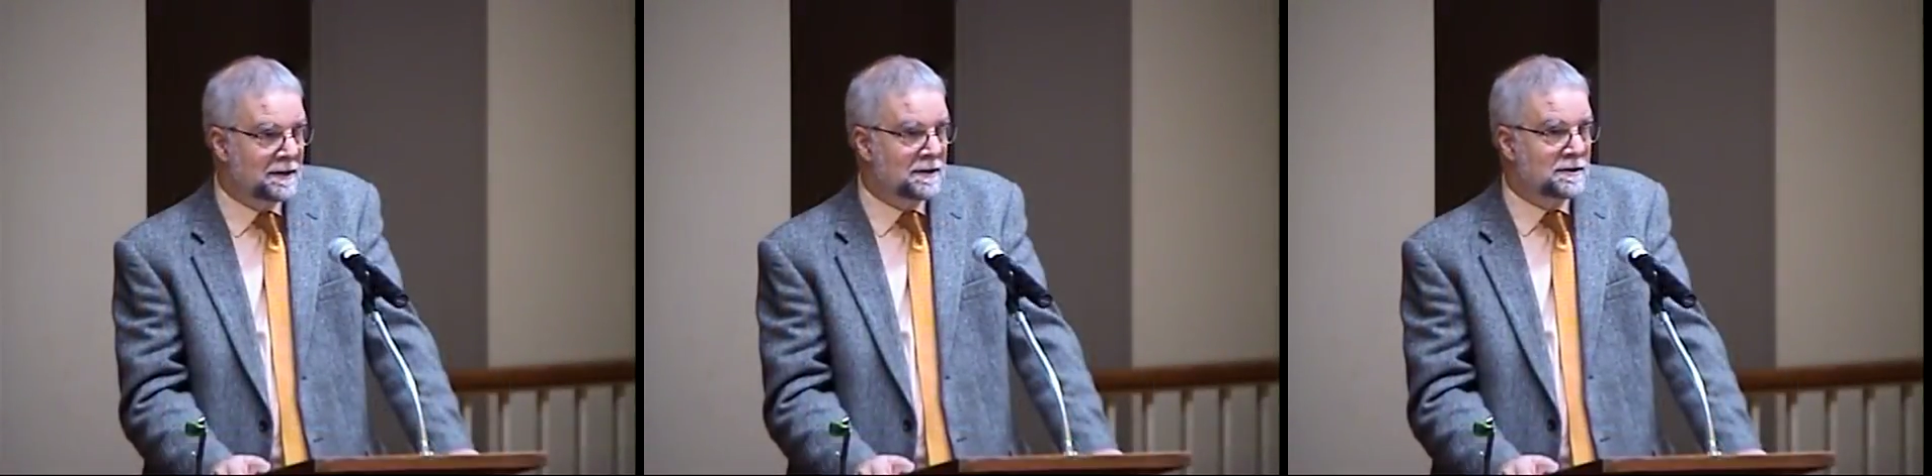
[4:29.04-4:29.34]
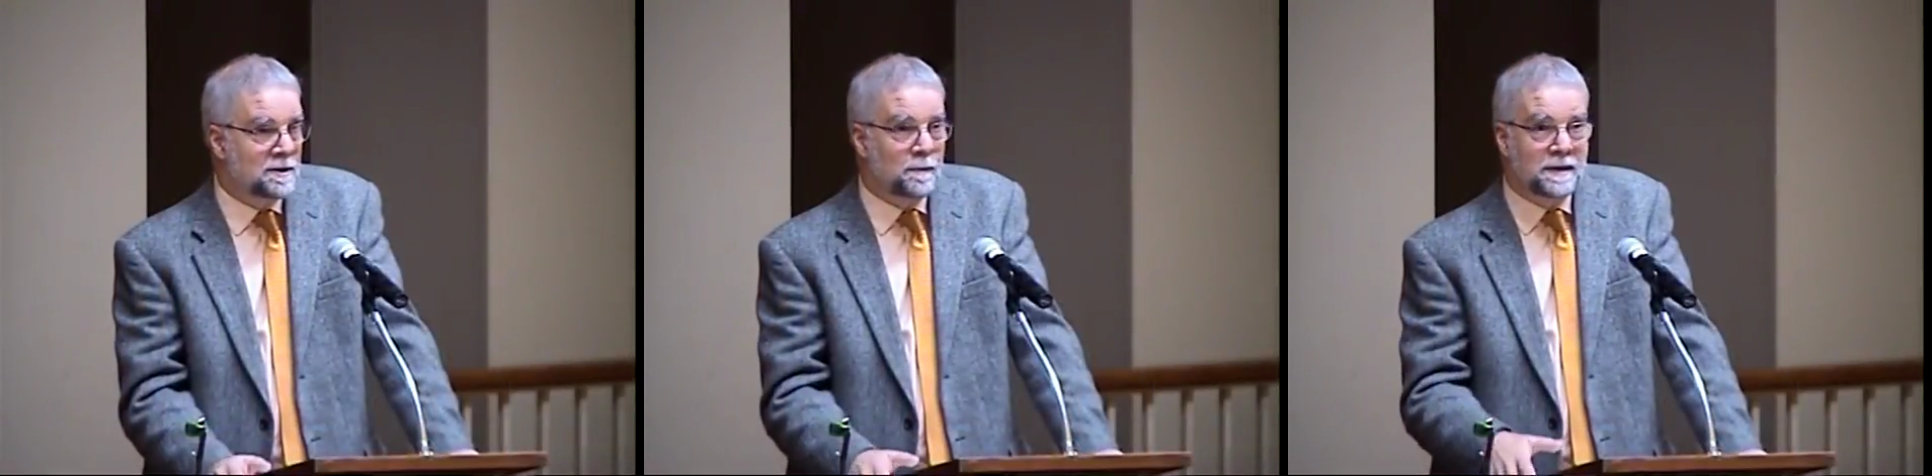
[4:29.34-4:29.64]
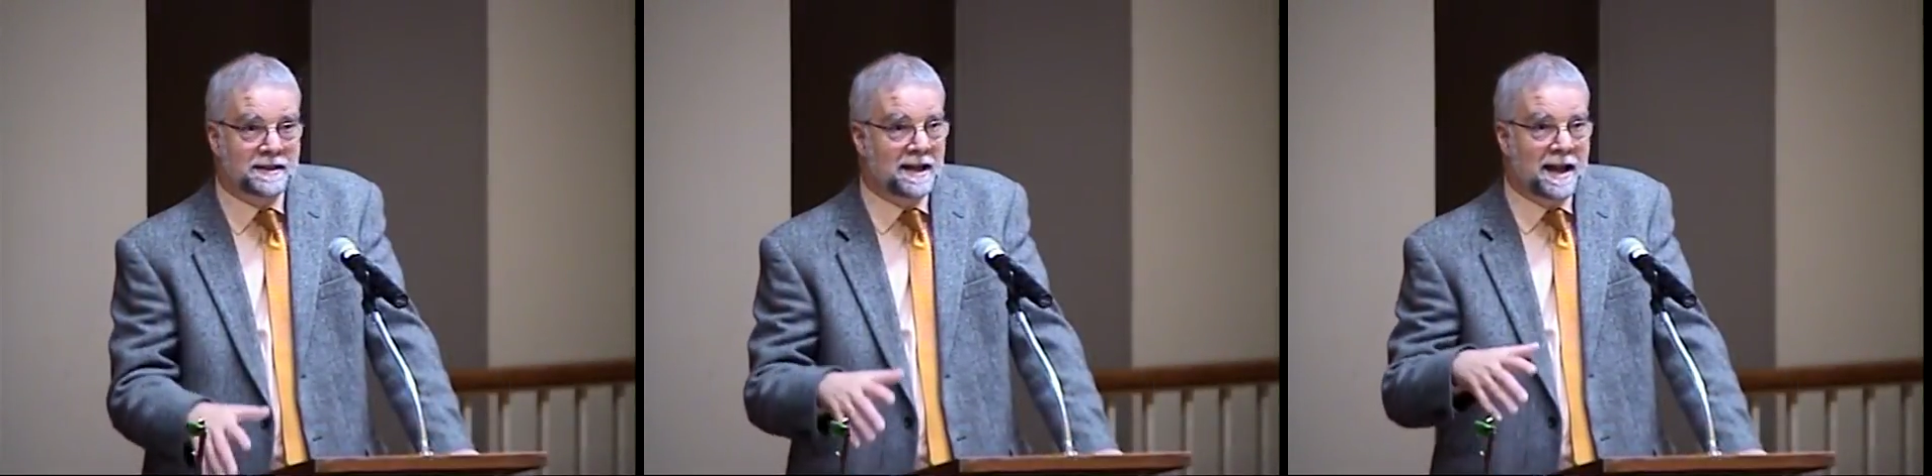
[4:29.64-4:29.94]
So we
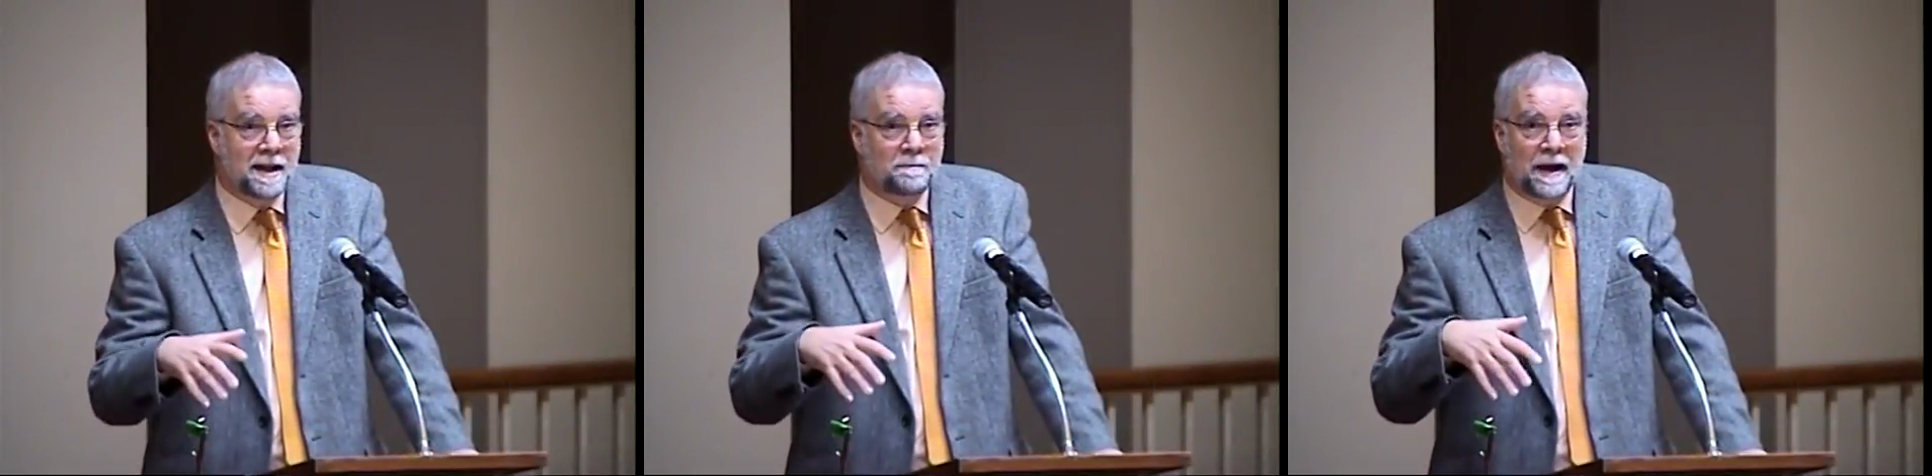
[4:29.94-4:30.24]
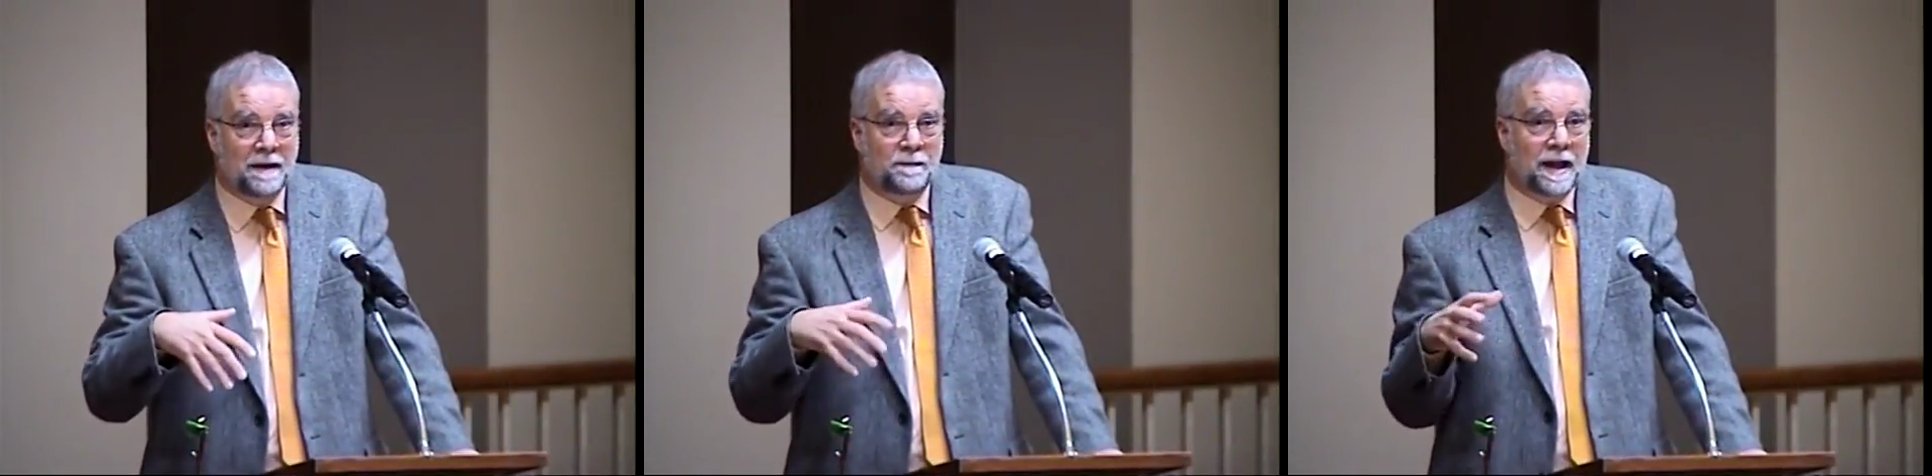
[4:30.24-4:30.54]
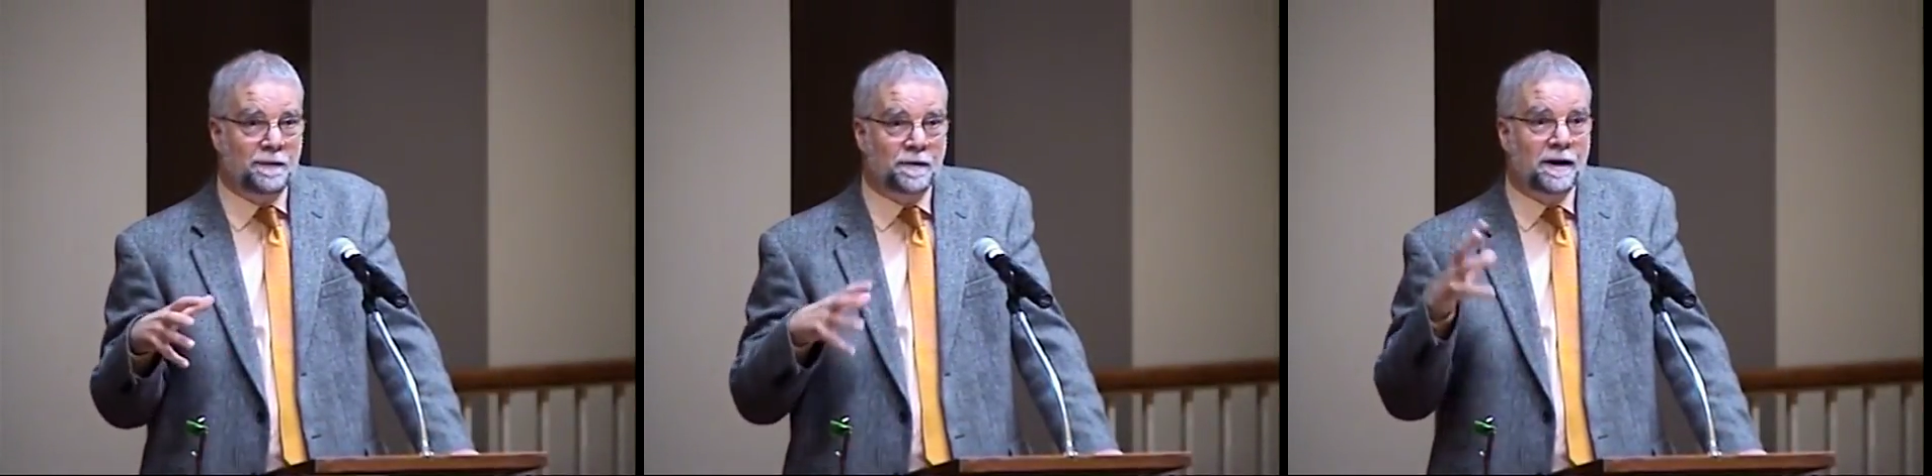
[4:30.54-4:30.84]
say by
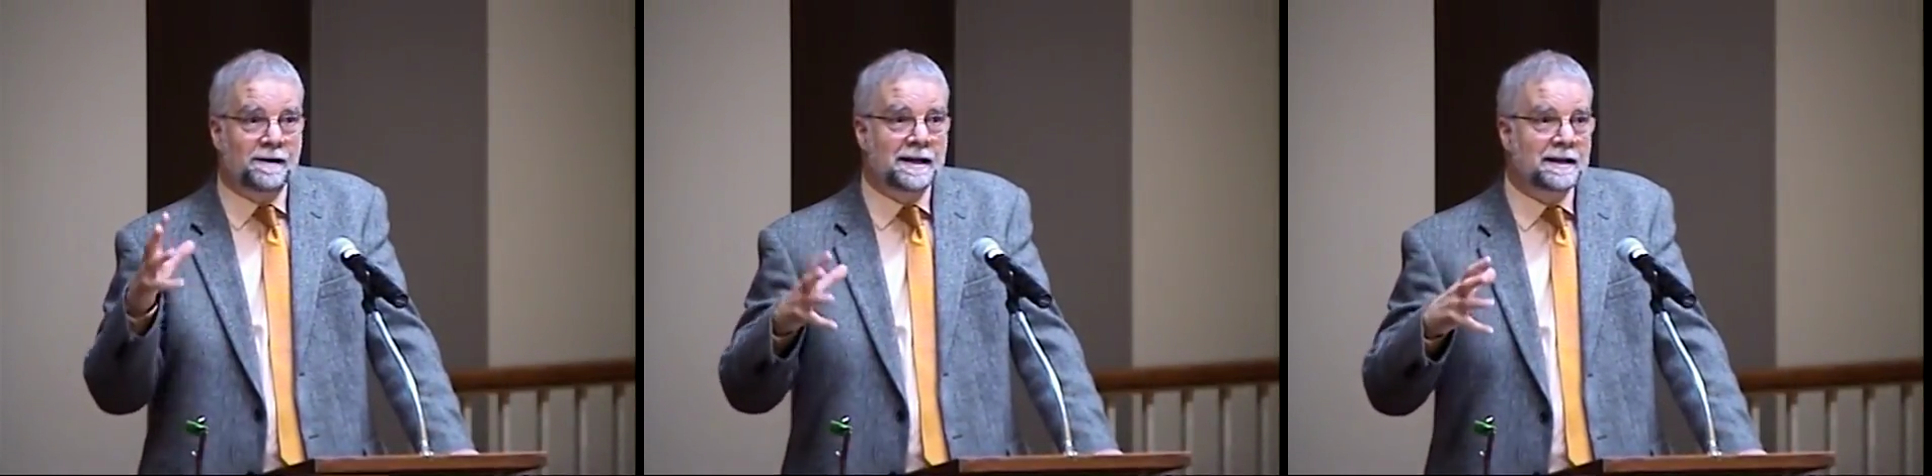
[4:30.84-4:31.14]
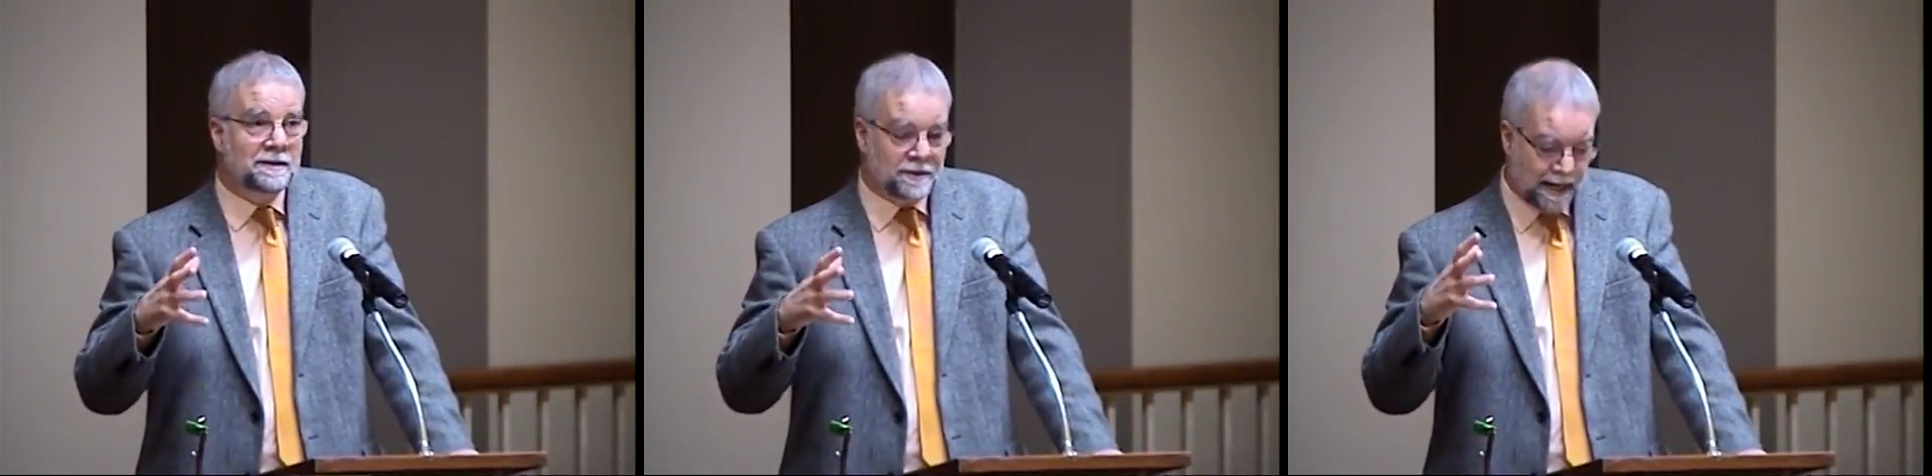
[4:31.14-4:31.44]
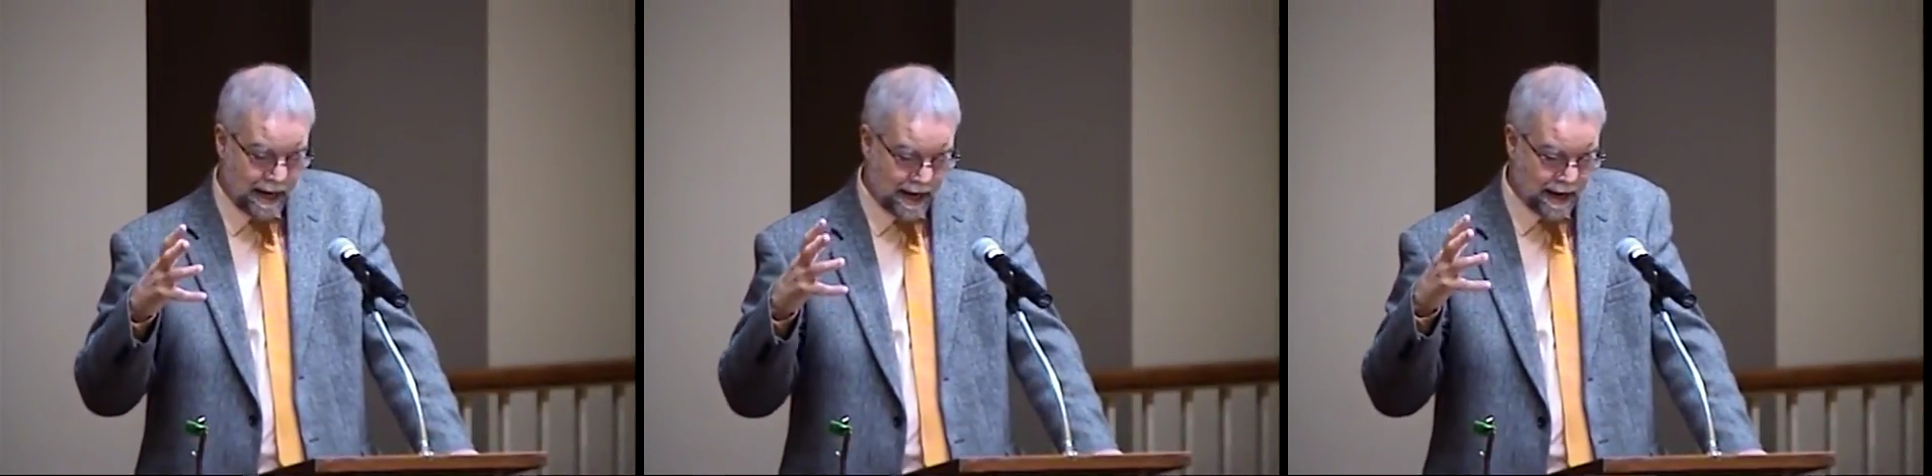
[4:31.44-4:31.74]
faith there is
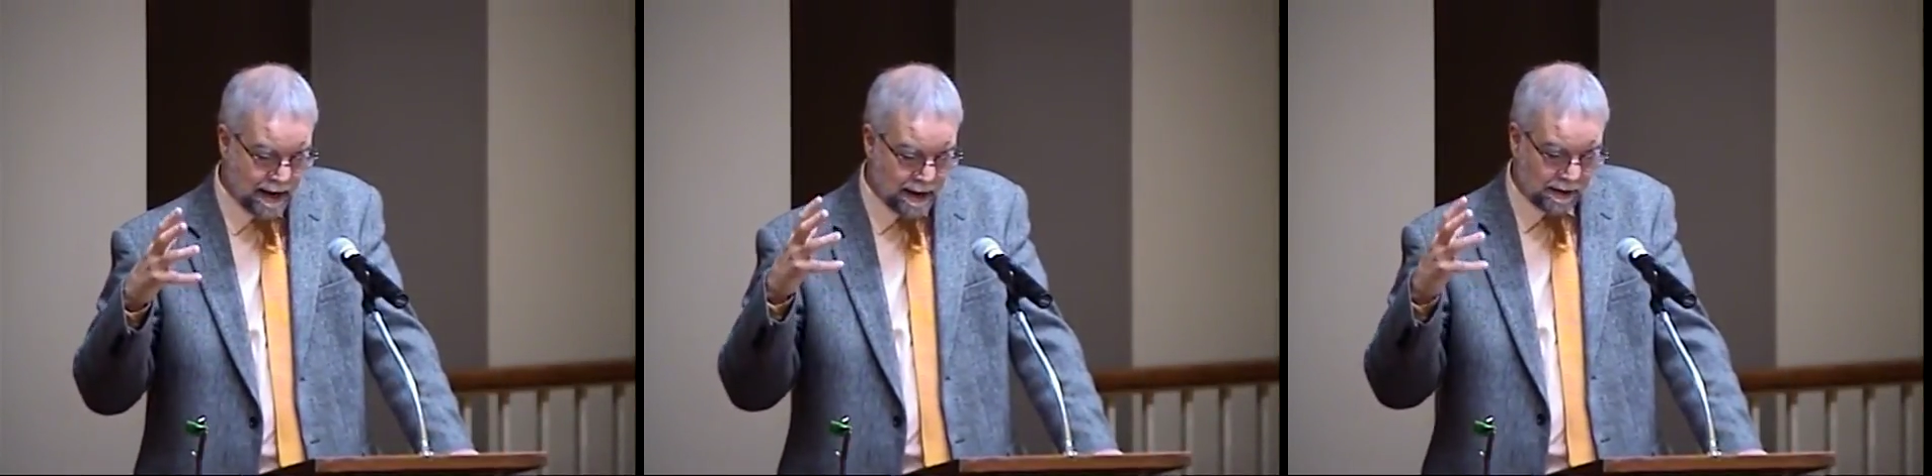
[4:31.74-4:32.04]
a